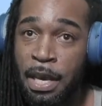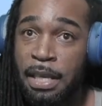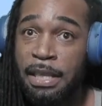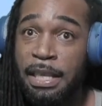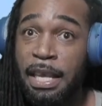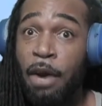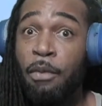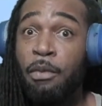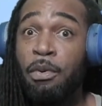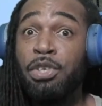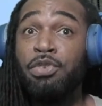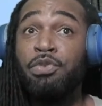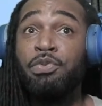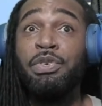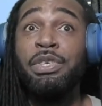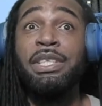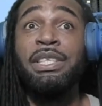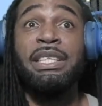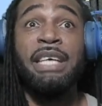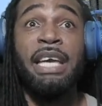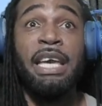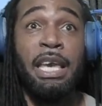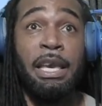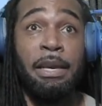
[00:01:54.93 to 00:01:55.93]
that was
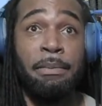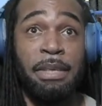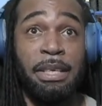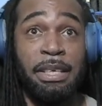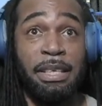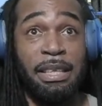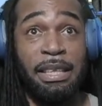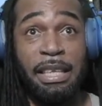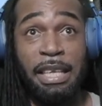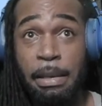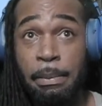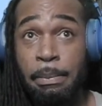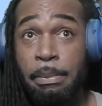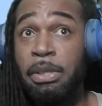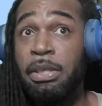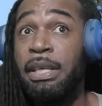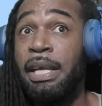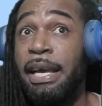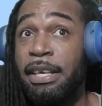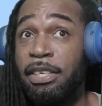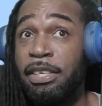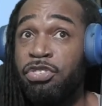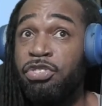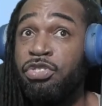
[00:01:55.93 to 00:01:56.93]
renamed and labeled
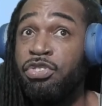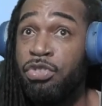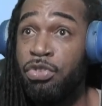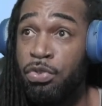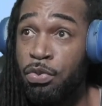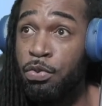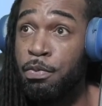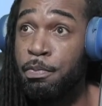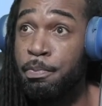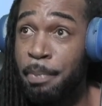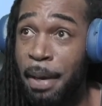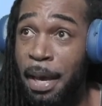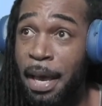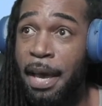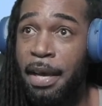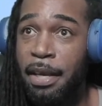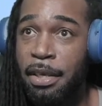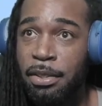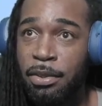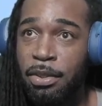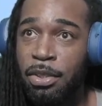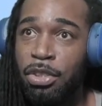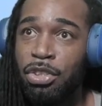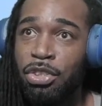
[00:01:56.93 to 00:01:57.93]
as a new
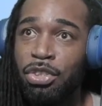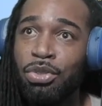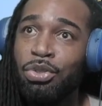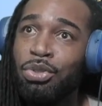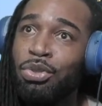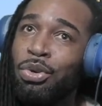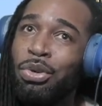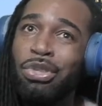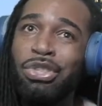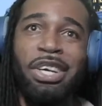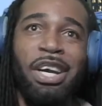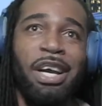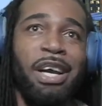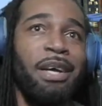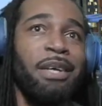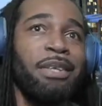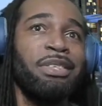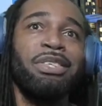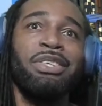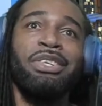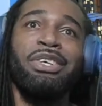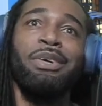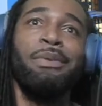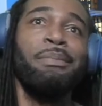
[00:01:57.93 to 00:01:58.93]
badge, because you know Giant
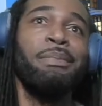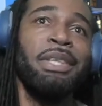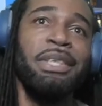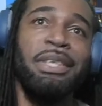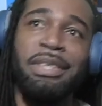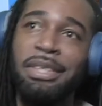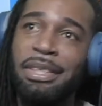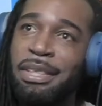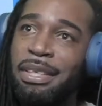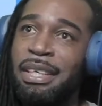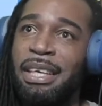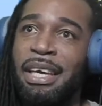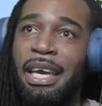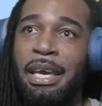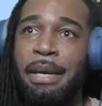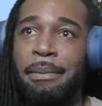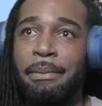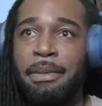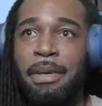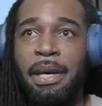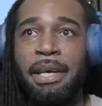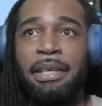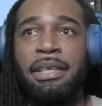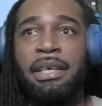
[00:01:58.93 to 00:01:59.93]
Slayer been in the game,
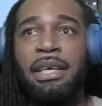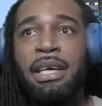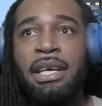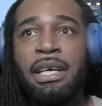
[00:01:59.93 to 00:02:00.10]
right?